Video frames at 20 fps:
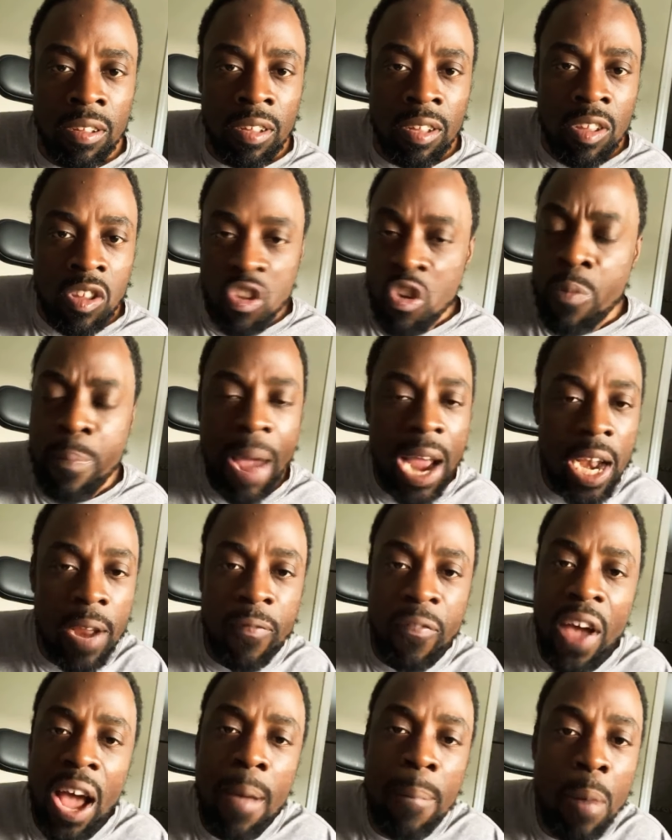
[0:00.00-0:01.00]
You
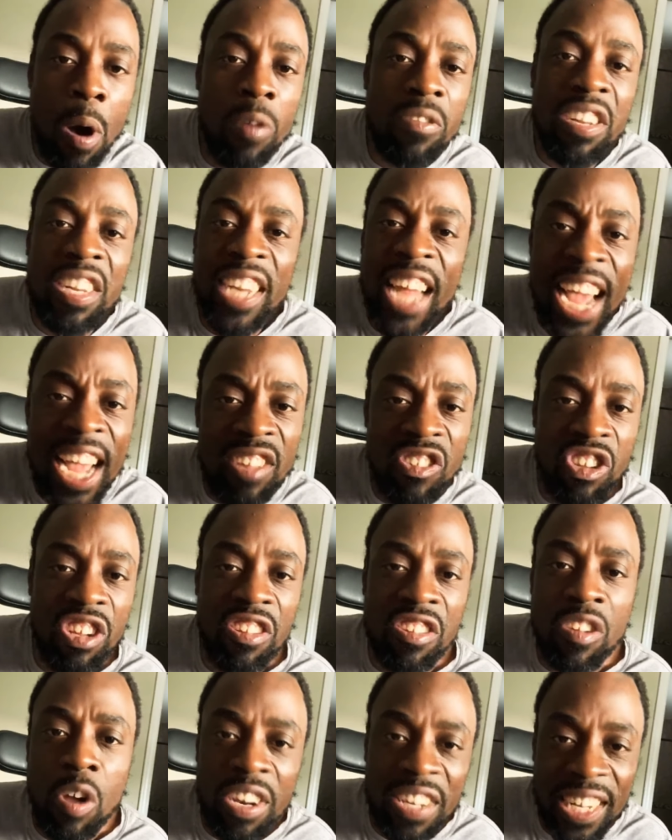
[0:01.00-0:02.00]
magnify Moses and
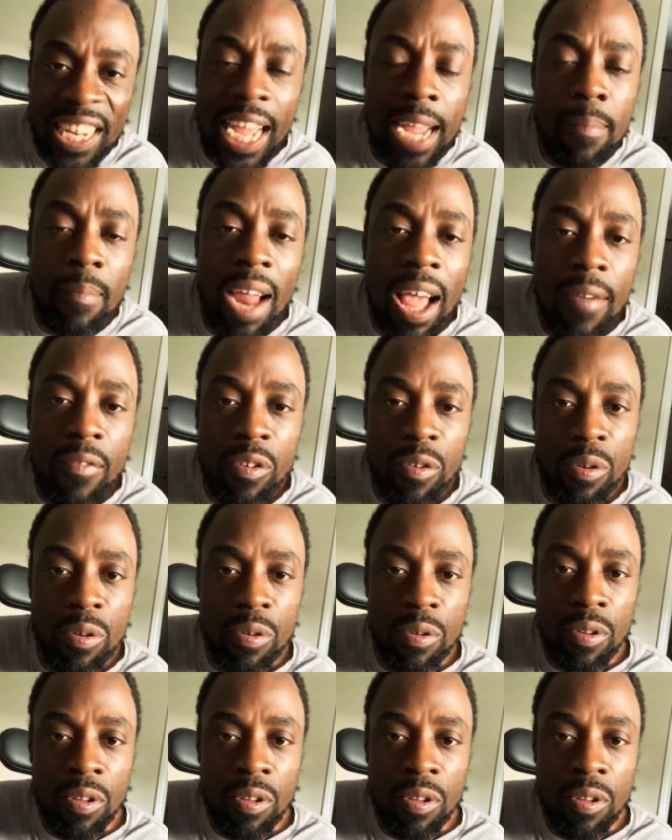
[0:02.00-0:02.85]
Jesus on the same level.